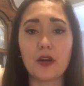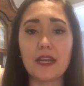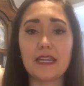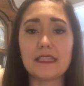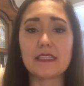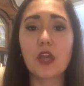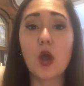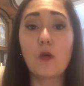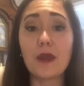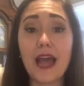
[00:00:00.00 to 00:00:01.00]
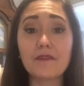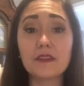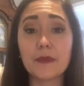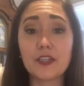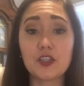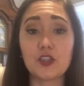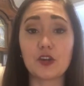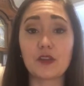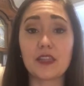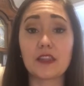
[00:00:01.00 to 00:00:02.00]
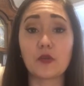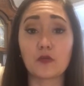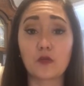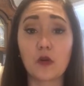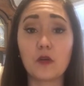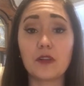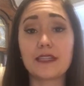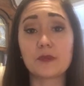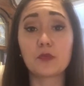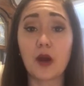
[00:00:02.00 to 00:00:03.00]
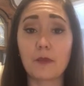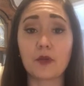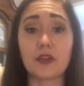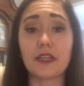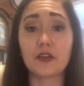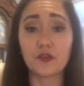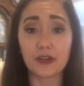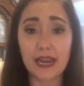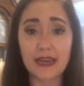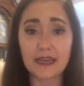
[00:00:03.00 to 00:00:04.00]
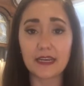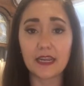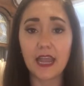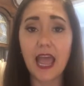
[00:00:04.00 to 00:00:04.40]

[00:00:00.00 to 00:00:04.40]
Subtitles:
is we have to make sure that the role is properly created.